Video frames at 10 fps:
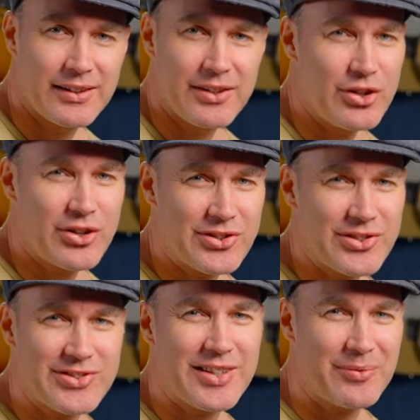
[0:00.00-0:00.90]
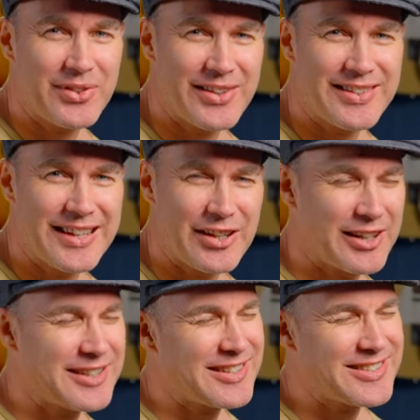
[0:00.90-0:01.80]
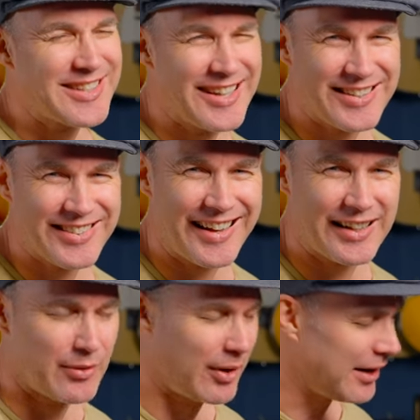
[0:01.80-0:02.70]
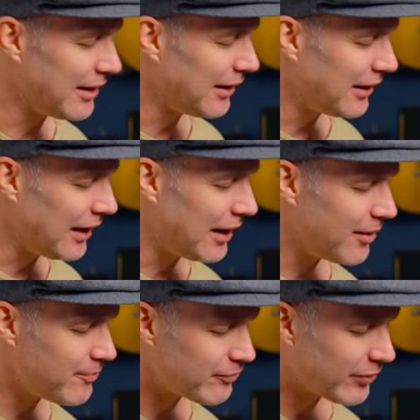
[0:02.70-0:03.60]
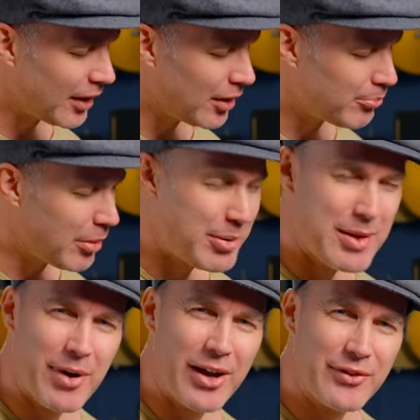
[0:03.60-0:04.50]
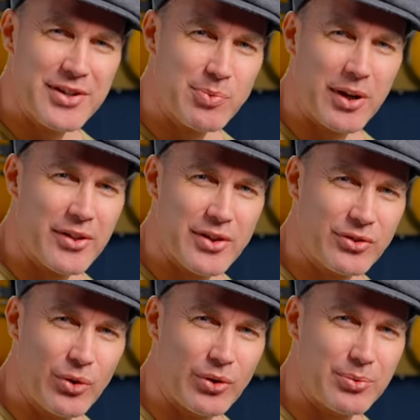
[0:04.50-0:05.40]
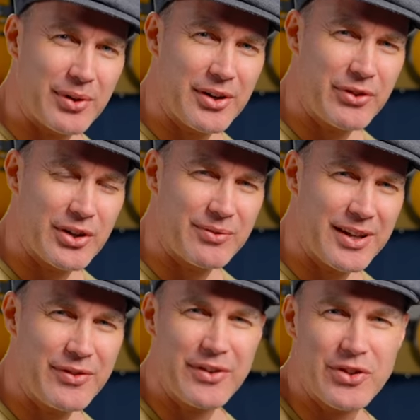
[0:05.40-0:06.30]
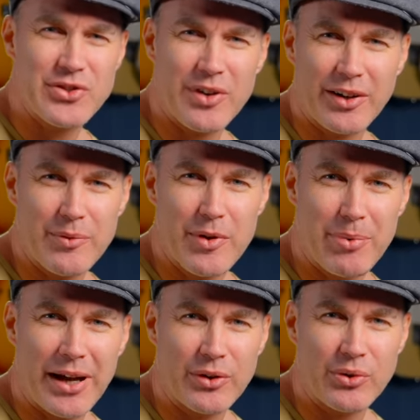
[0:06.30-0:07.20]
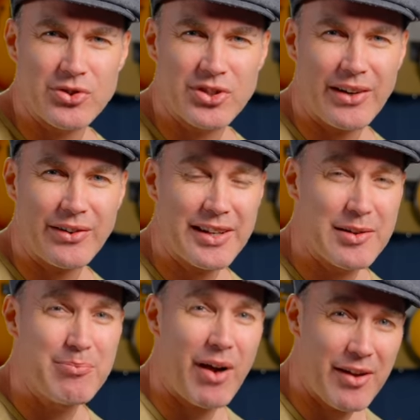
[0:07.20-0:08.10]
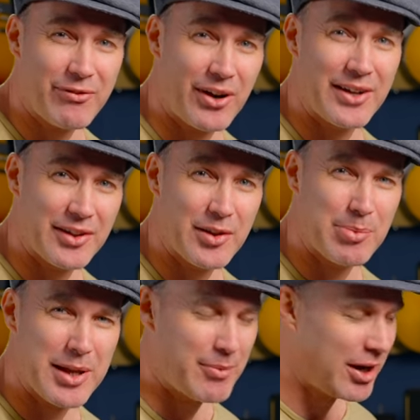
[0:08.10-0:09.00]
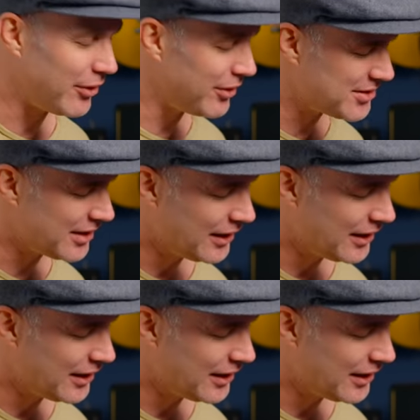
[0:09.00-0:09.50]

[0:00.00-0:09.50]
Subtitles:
You can just jump to the D early. It doesn't sound exactly right. But B minor is one of those chords where if you're struggling with bar chords generally, you might find that the B minor is